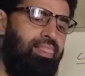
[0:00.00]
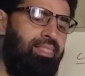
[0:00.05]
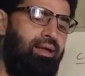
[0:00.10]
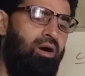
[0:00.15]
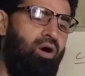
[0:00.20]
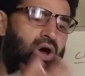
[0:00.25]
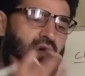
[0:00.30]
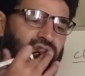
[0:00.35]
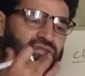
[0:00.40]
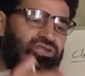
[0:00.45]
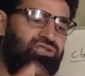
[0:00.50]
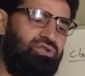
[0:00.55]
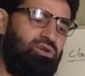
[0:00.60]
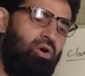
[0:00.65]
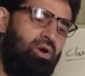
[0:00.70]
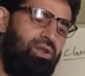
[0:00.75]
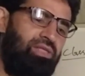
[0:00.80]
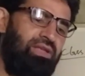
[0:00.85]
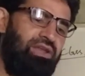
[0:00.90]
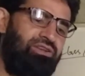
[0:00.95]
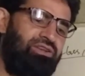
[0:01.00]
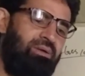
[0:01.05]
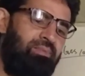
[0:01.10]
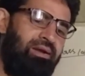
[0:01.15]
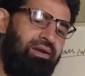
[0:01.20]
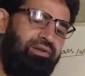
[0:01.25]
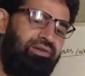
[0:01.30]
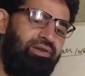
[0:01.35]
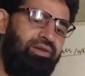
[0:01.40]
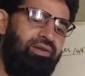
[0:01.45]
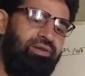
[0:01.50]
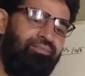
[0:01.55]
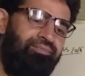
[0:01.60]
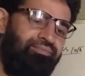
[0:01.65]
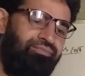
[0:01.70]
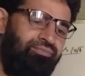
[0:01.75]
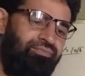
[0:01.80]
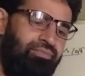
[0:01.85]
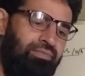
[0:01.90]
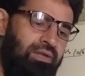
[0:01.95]
or this coordinate geometry.
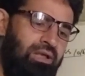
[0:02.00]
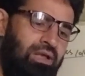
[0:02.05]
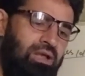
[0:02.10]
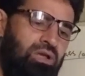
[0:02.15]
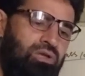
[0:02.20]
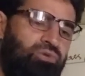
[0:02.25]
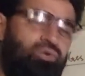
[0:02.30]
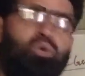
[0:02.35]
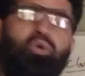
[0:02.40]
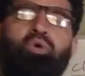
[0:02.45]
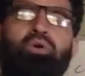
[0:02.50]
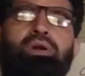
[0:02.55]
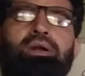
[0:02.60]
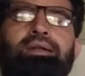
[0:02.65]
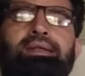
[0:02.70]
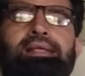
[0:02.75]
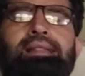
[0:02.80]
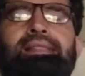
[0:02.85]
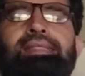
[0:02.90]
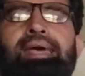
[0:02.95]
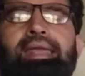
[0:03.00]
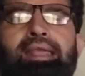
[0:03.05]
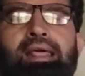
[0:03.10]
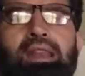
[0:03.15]
So till then,